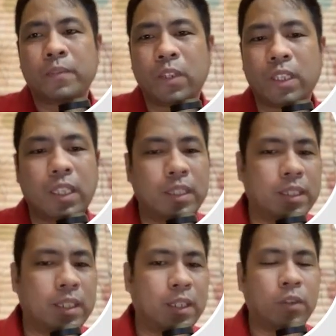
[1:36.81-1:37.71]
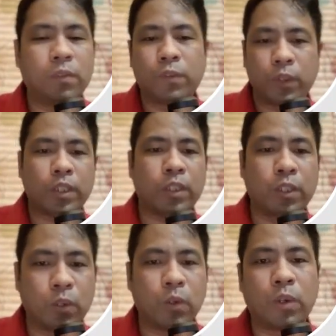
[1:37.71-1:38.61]
You can easily convert
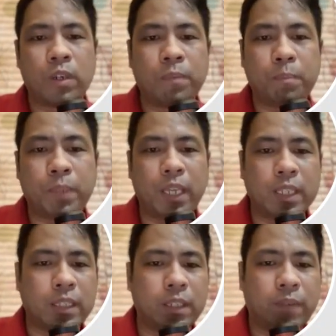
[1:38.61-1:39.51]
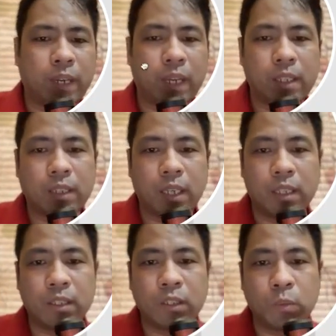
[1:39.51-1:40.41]
your PSD files,
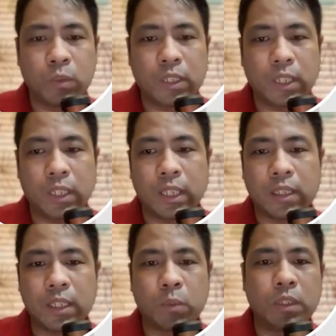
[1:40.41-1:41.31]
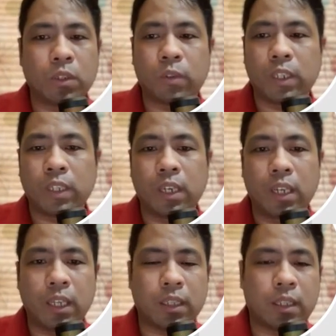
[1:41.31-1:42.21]
and you would see that this one is already
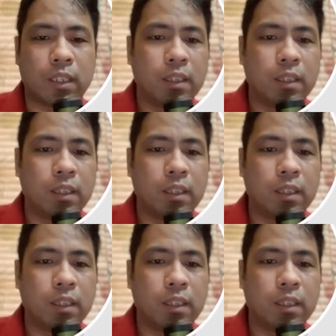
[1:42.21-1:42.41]
linked.